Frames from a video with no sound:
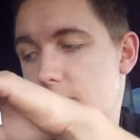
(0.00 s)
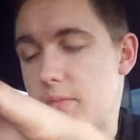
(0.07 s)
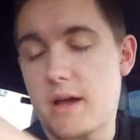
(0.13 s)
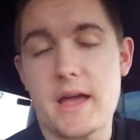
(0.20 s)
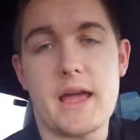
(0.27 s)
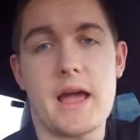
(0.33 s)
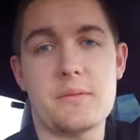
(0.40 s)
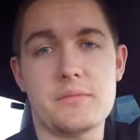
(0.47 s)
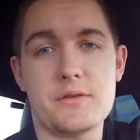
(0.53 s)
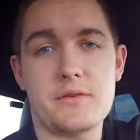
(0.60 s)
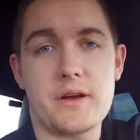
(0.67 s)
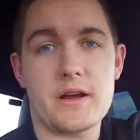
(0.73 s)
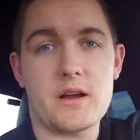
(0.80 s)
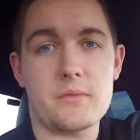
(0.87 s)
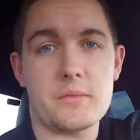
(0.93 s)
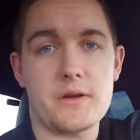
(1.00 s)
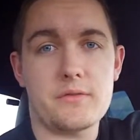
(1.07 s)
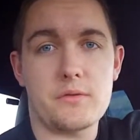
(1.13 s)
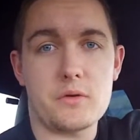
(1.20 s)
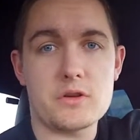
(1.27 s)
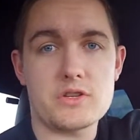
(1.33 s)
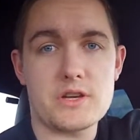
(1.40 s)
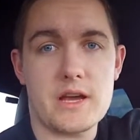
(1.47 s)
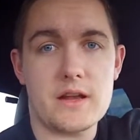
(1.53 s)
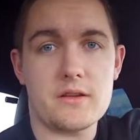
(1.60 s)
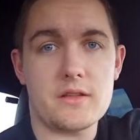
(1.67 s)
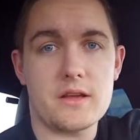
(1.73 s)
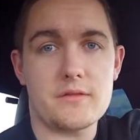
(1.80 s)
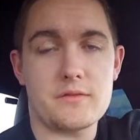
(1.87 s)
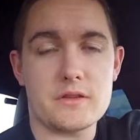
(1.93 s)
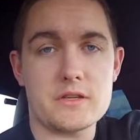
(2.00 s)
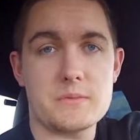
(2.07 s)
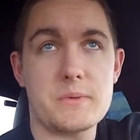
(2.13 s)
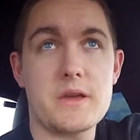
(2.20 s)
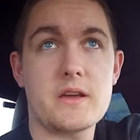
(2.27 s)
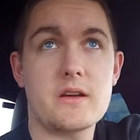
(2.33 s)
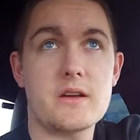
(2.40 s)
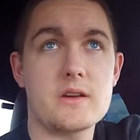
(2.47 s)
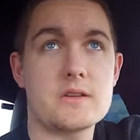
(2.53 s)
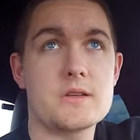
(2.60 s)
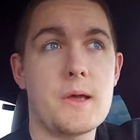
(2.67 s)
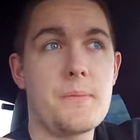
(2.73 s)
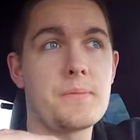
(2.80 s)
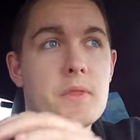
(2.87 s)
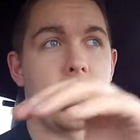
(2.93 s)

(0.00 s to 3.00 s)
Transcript: my amplifier on my 4-channel there for the speakers.